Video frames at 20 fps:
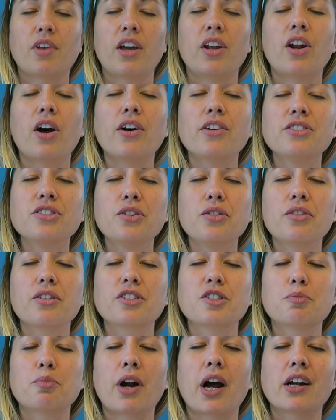And also
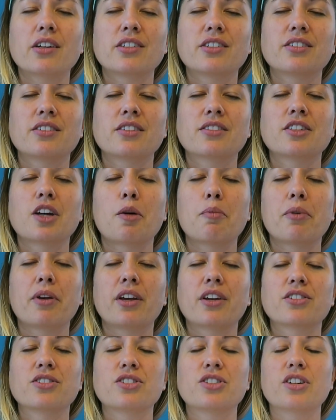this practice is
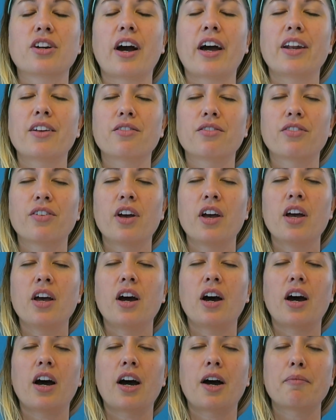helping us to kind of
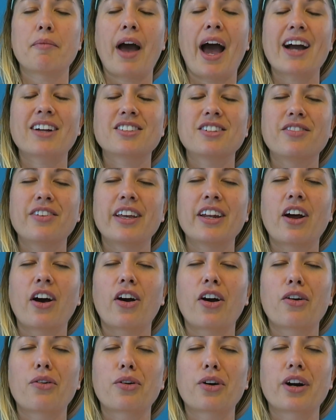activate
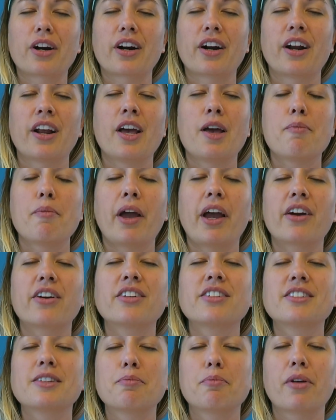our
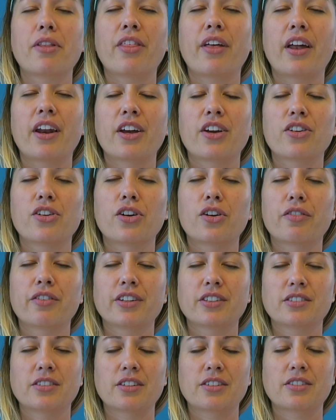parasympathetic
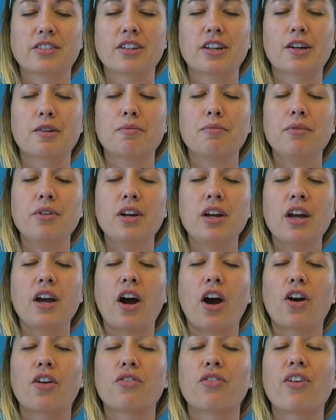nervous system,
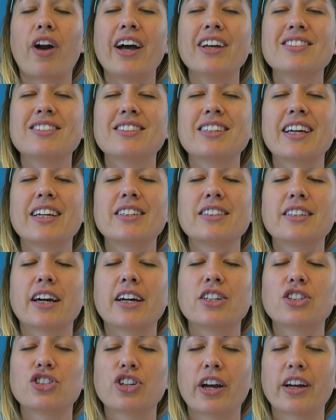our rest and
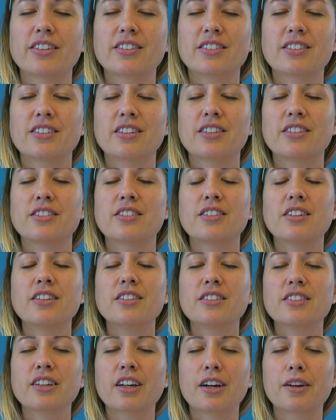digest
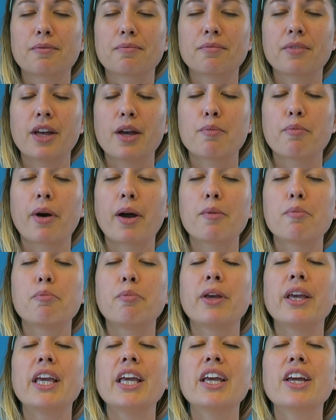system, by
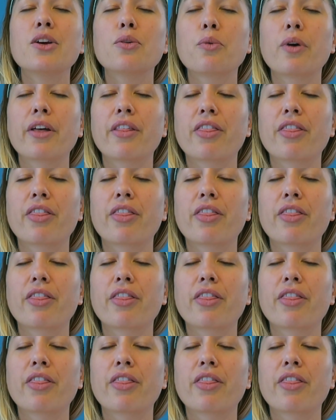being